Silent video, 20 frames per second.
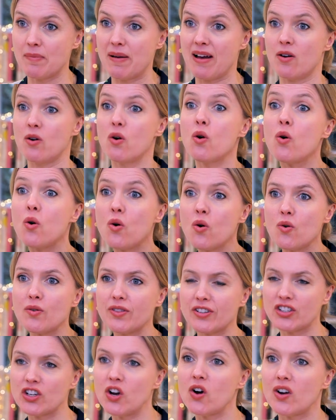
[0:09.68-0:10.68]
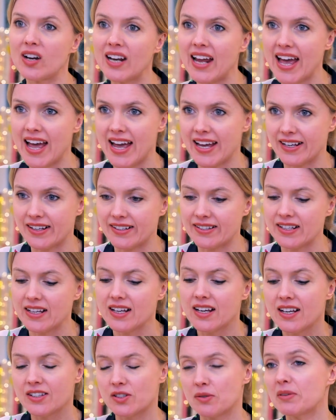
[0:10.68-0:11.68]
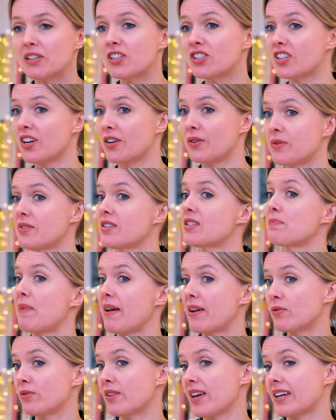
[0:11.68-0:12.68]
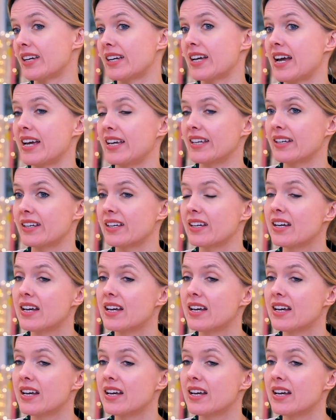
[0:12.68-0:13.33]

without all the chocolate eggs. So I'm going to show you a speckled egg cake,